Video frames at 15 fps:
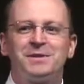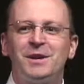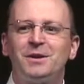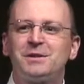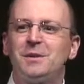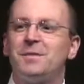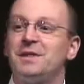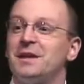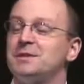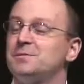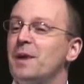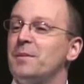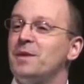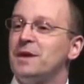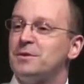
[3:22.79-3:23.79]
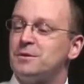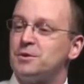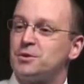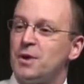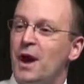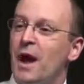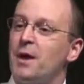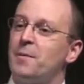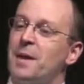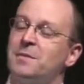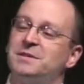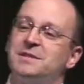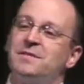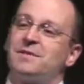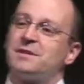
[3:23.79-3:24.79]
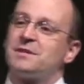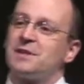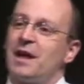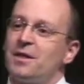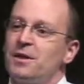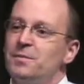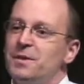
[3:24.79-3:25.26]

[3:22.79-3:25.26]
say you're something that's maybe either dry or maybe it's even a slightly